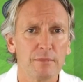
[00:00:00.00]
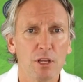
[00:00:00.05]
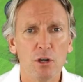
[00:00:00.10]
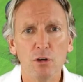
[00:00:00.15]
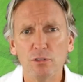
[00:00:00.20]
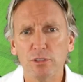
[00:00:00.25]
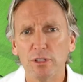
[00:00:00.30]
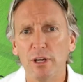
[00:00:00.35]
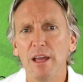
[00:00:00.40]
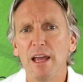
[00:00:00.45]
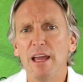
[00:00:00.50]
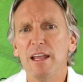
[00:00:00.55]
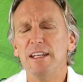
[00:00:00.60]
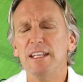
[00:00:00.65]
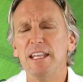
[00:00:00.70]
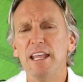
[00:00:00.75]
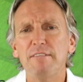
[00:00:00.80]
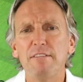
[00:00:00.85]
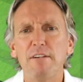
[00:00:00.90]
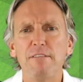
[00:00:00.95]
Also,
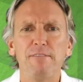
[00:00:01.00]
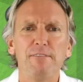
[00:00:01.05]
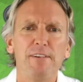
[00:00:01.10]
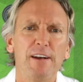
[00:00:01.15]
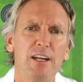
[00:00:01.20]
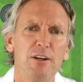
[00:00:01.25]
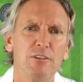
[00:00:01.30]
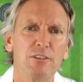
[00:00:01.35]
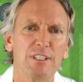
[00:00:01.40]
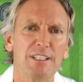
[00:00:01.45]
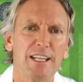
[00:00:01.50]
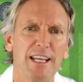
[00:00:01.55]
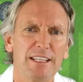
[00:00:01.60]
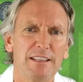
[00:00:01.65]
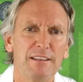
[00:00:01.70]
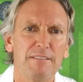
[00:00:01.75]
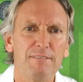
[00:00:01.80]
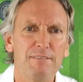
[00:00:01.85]
never fail to take the